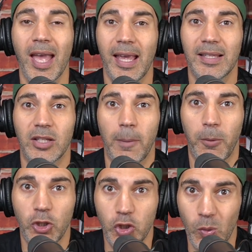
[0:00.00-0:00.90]
It's going to
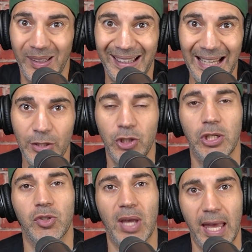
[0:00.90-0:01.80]
put you light
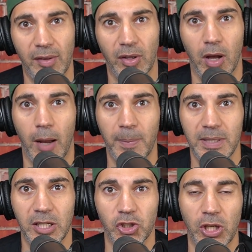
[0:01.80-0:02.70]
years ahead of the
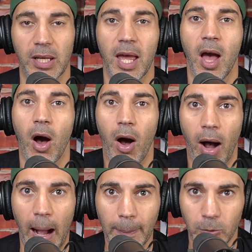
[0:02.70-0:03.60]
competition
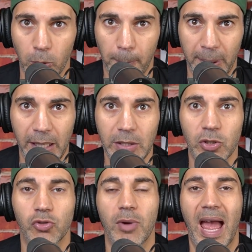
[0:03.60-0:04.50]
optimal players
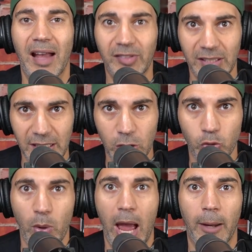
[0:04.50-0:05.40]
to draft in each
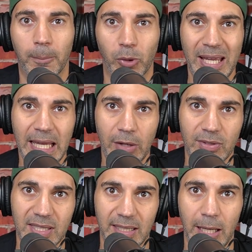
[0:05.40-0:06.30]
round, breakout
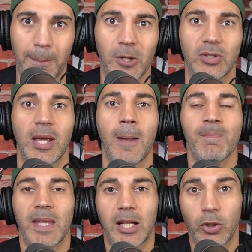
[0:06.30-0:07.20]
sleepers,
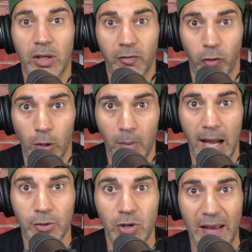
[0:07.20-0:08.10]
including full
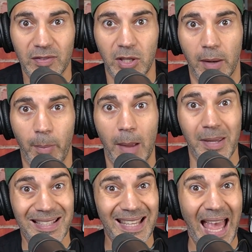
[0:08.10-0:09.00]
mock drafts done by
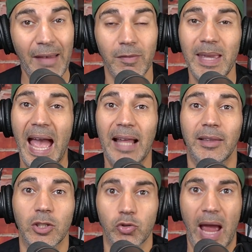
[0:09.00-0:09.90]
me. It's like having me at
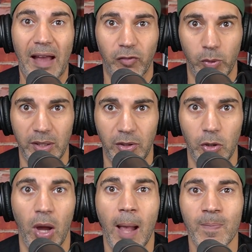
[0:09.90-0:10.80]
the draft with you.